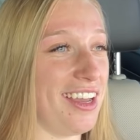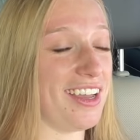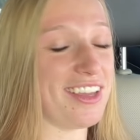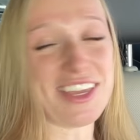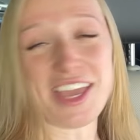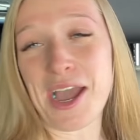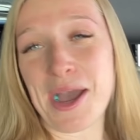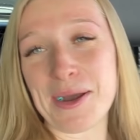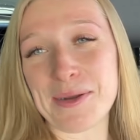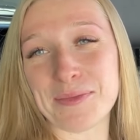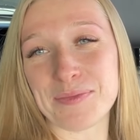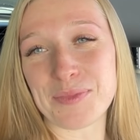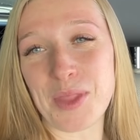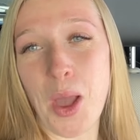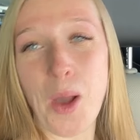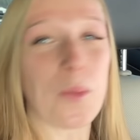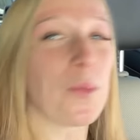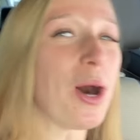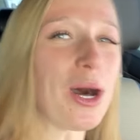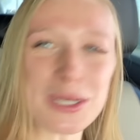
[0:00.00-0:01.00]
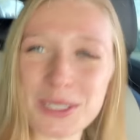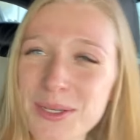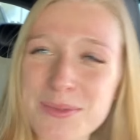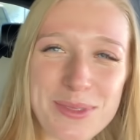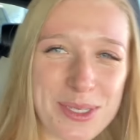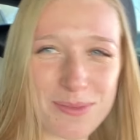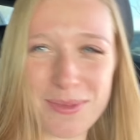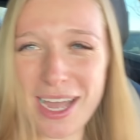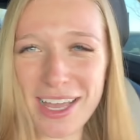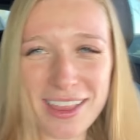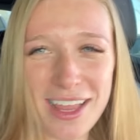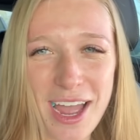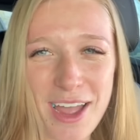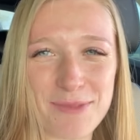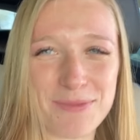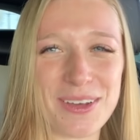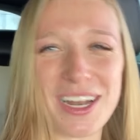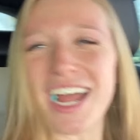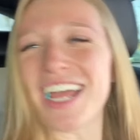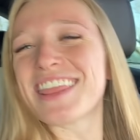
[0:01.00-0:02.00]
yeah, welcome to my
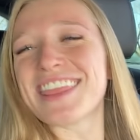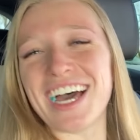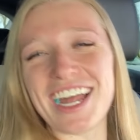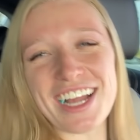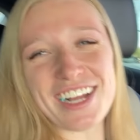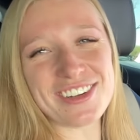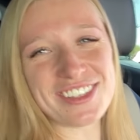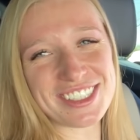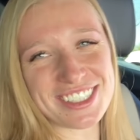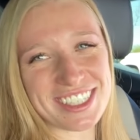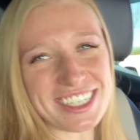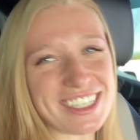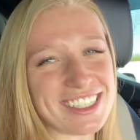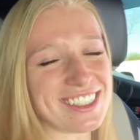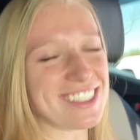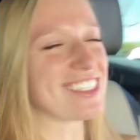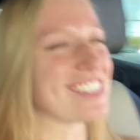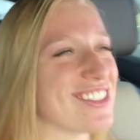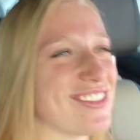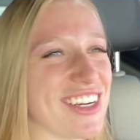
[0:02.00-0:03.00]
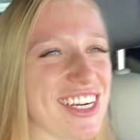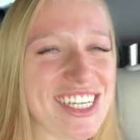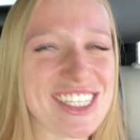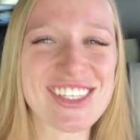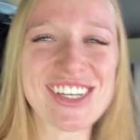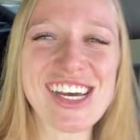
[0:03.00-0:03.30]
life. But I thought I would share this experience